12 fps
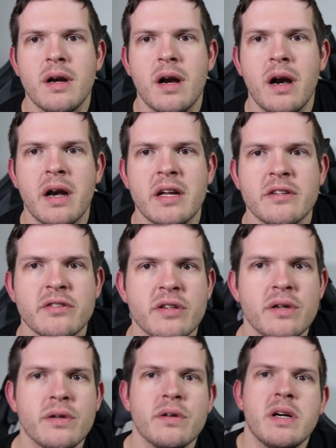All right,
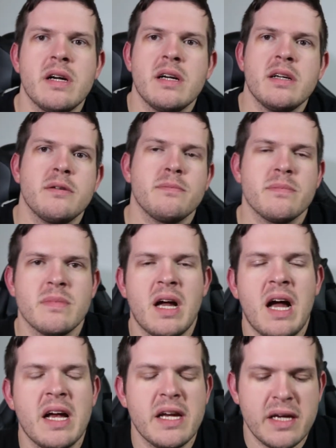so
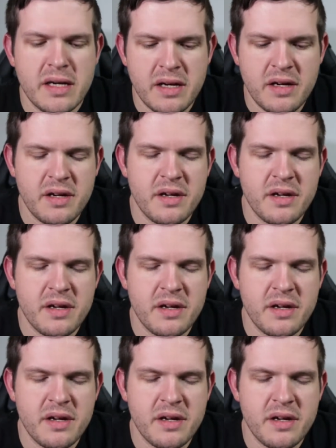I'm